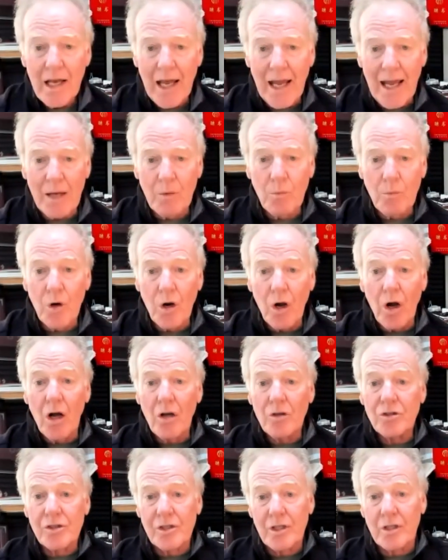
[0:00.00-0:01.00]
And we're all
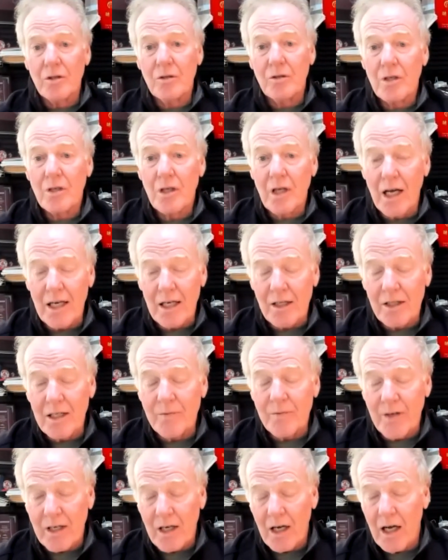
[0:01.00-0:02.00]
still kind of
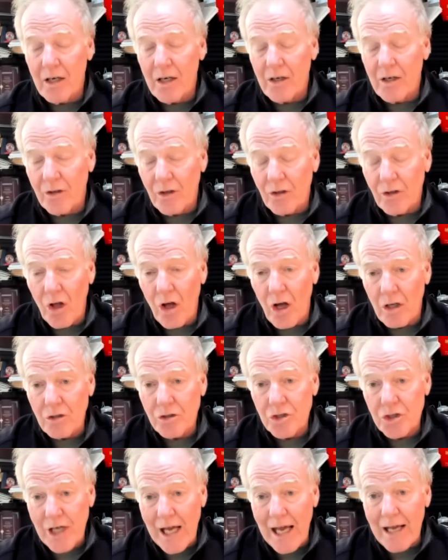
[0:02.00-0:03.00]
living under the long
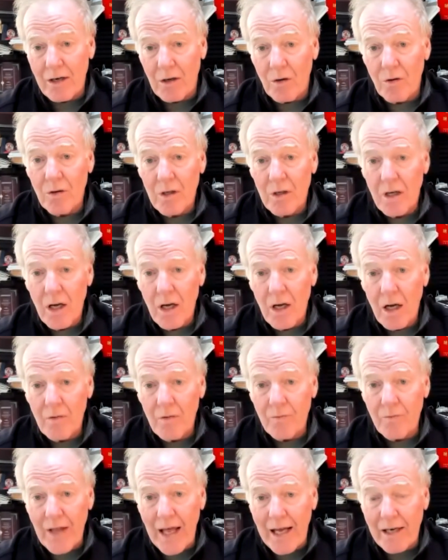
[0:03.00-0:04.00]
shadow
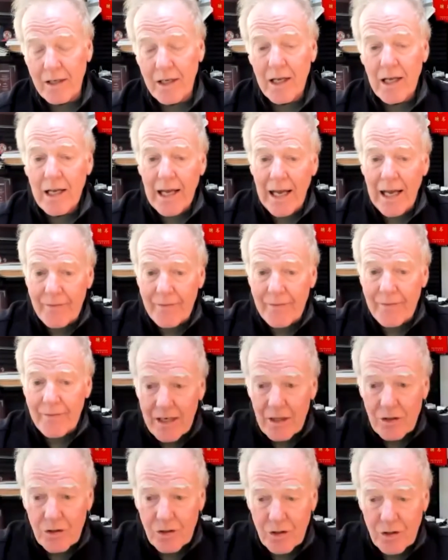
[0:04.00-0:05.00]
of that. And that
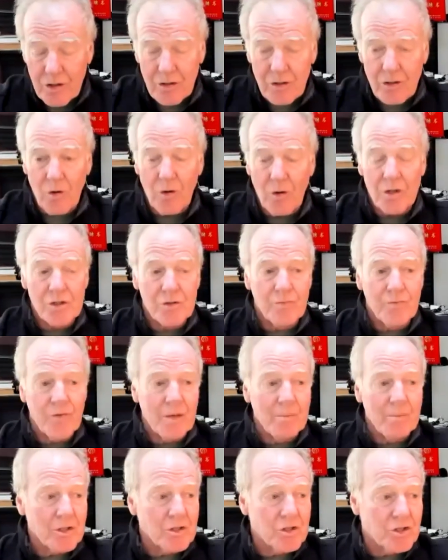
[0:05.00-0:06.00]
in turn, of course, very
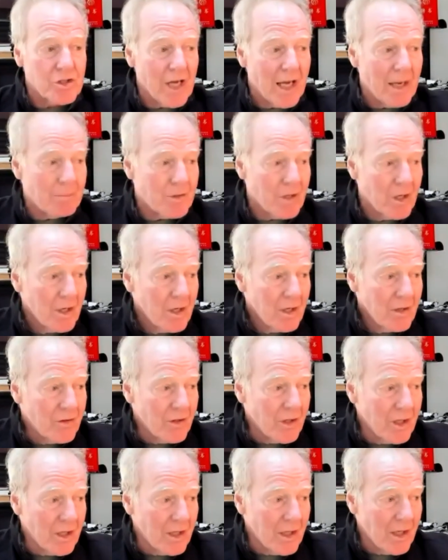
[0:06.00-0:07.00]
much shaped
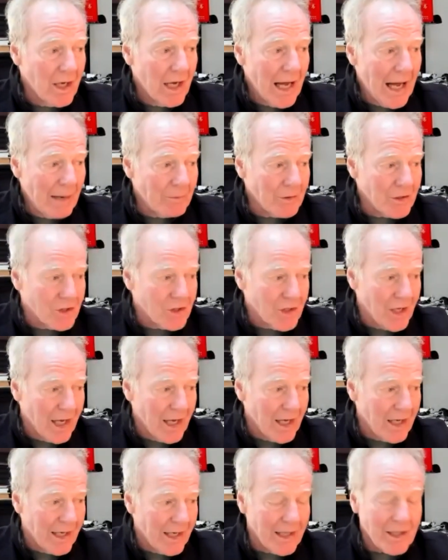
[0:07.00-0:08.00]
the, I would
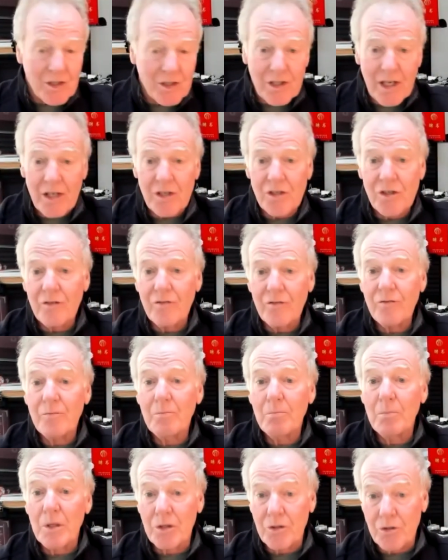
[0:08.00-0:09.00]
say, excessive
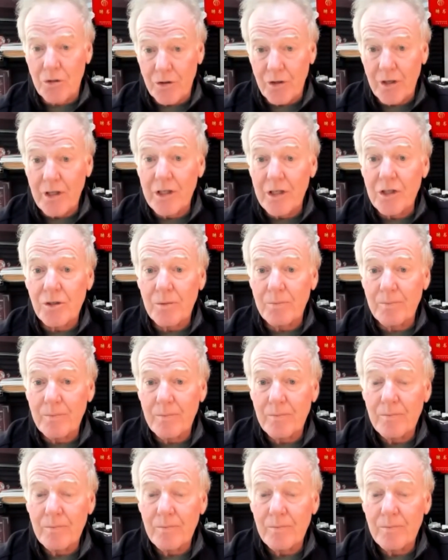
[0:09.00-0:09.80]
materialism